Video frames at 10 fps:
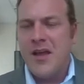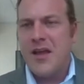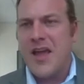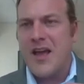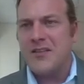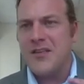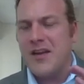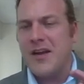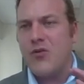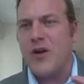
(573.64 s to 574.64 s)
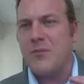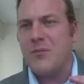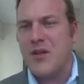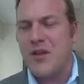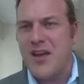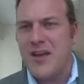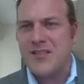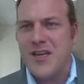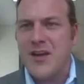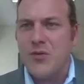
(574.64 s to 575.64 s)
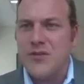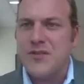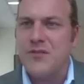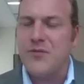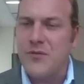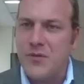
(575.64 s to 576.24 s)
encountered an incredibly thick sequence of